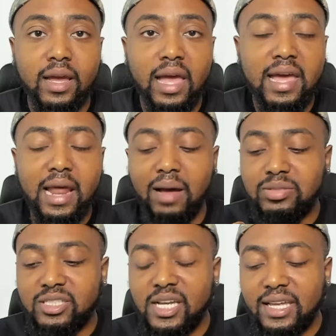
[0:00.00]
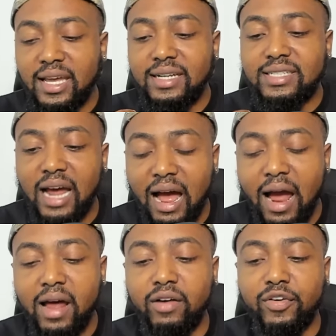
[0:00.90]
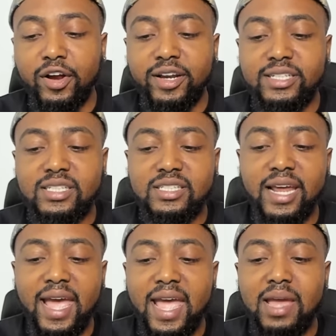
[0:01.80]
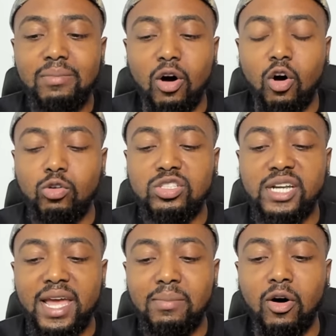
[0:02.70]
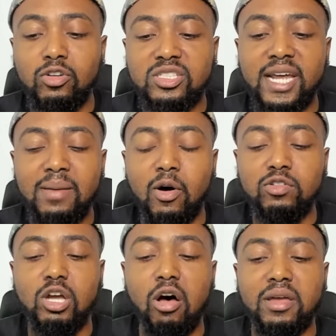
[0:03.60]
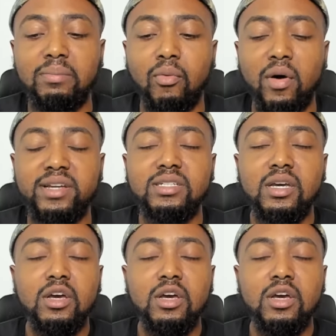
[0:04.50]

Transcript: And I'm sick and tired of hearing this same old talking points